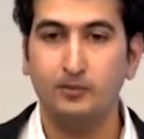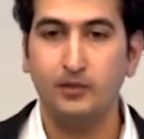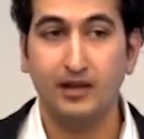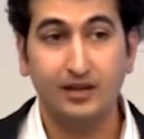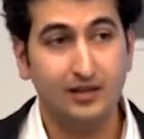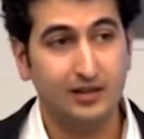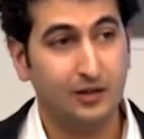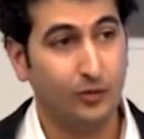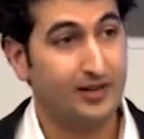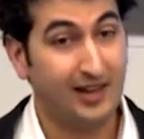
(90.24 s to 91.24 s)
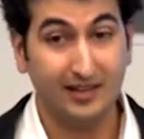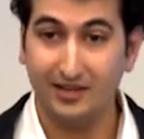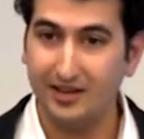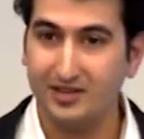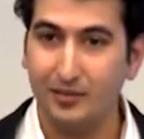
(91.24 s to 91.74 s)
And this is where
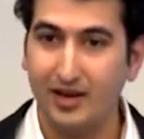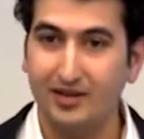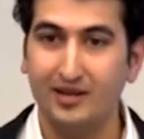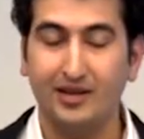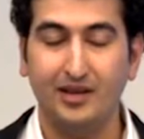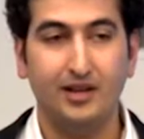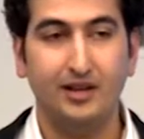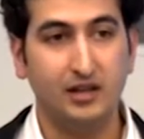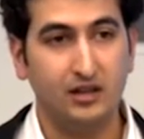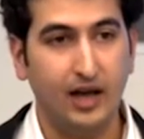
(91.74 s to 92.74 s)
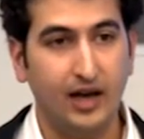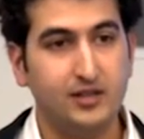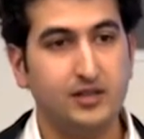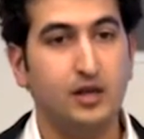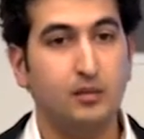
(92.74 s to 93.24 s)
satellites come in.
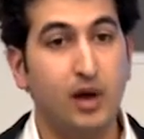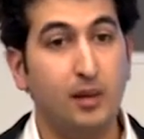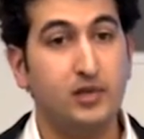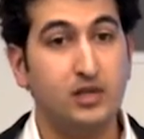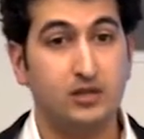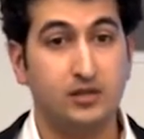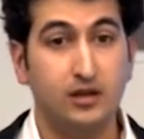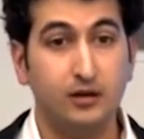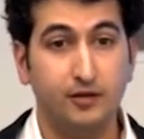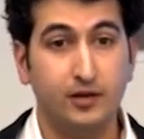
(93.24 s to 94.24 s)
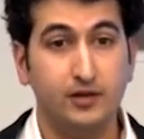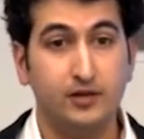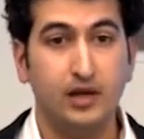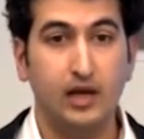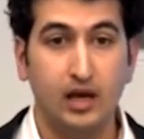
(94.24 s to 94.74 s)
Satellites map the Earth's surface
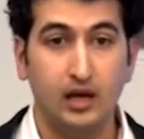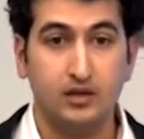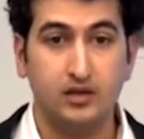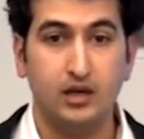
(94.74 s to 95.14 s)
and